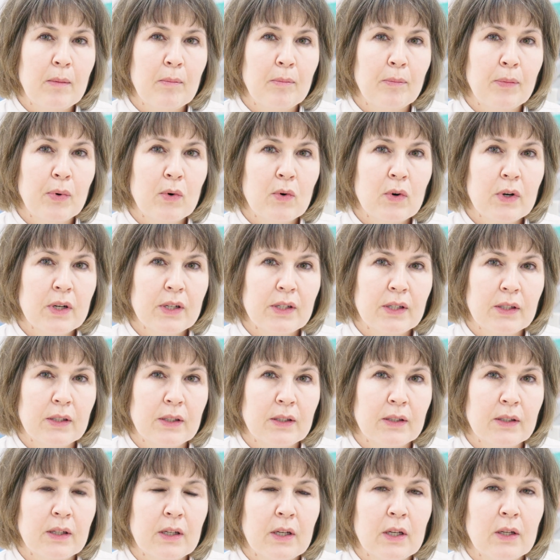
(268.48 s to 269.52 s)

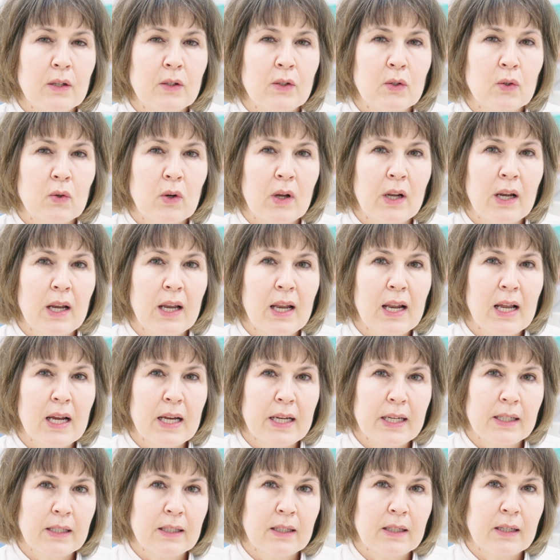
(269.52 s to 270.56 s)
important to
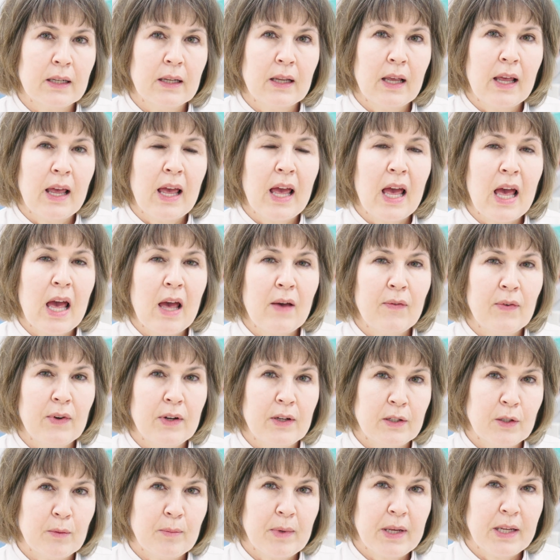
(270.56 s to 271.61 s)
align
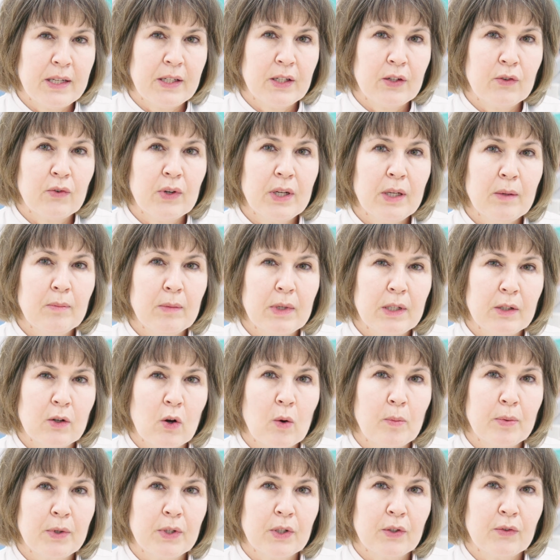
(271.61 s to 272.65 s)
evidence-based treatment
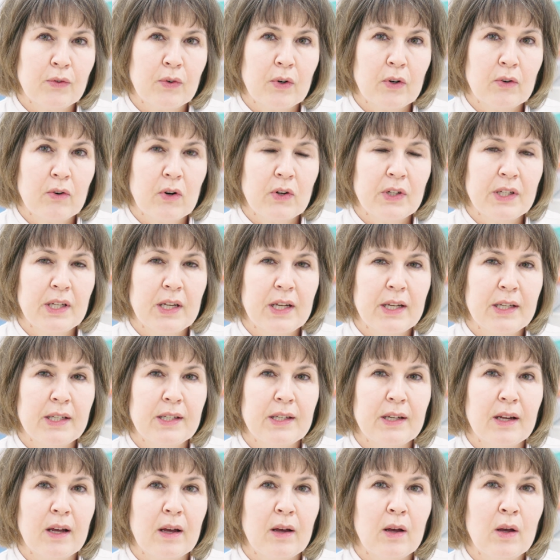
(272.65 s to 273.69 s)
options for
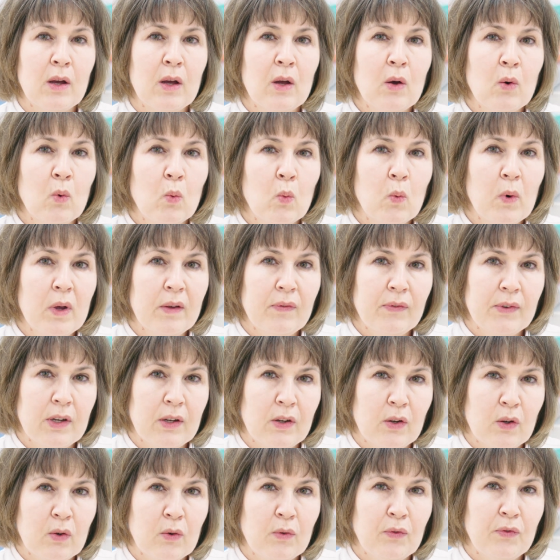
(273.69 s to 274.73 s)
rosacea with the
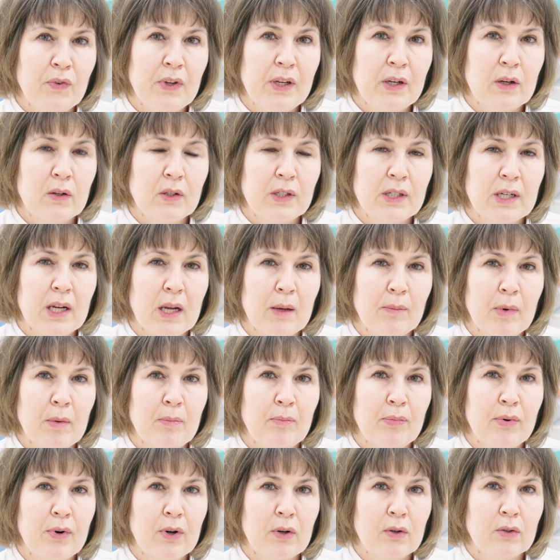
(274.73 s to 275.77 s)
new phenotype
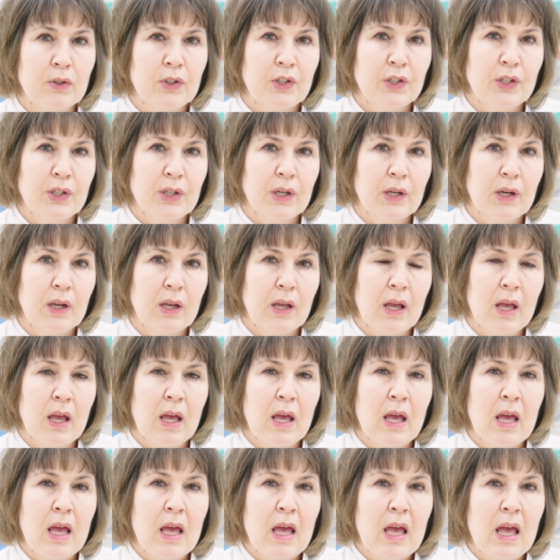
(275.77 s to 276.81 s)
approach.
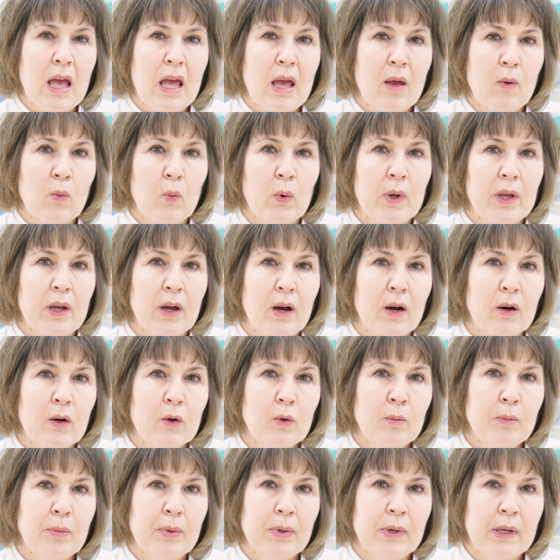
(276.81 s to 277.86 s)
And we
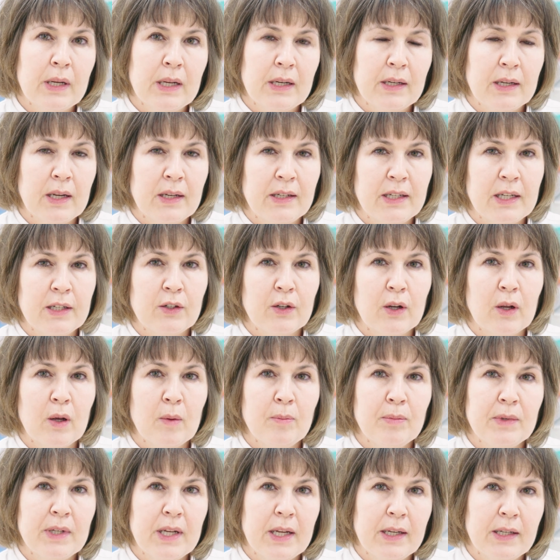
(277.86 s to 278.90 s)
hope that this
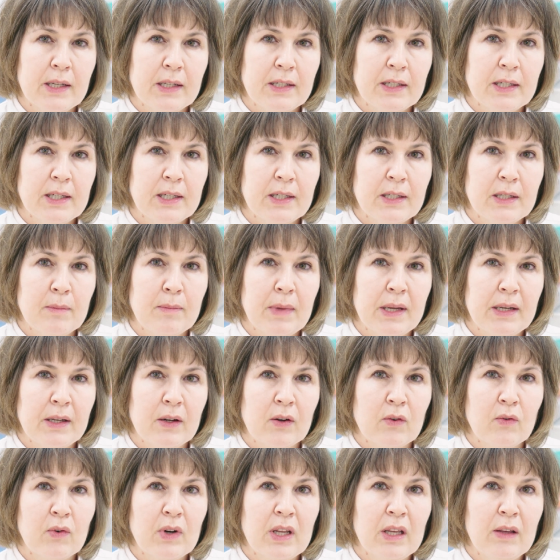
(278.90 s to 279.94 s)
updated
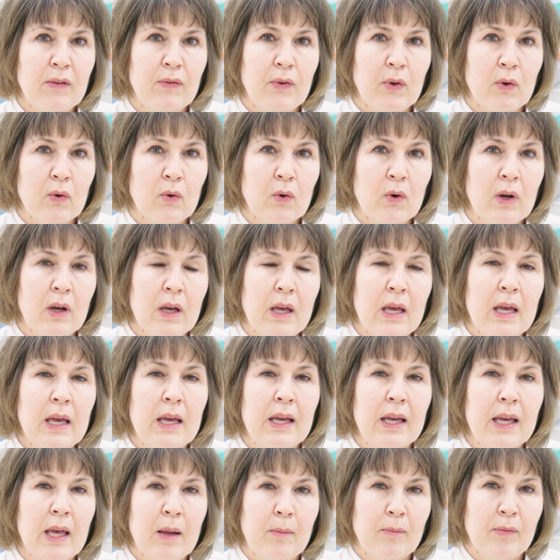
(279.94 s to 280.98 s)
systematic review
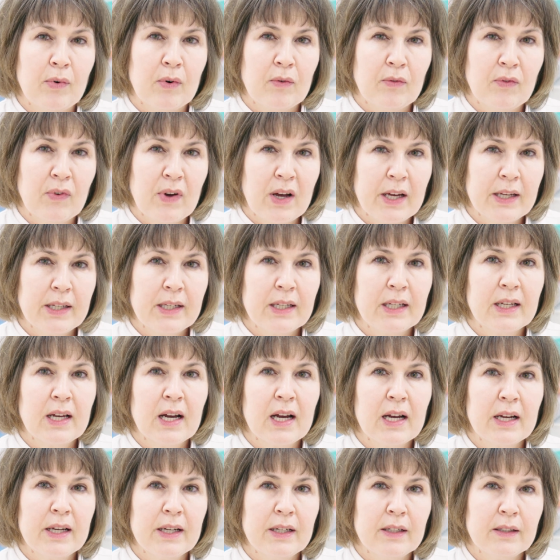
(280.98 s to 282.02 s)
can provide
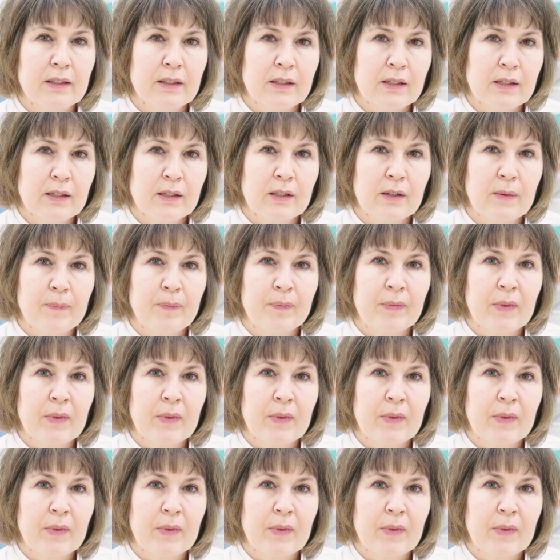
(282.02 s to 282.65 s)
guidance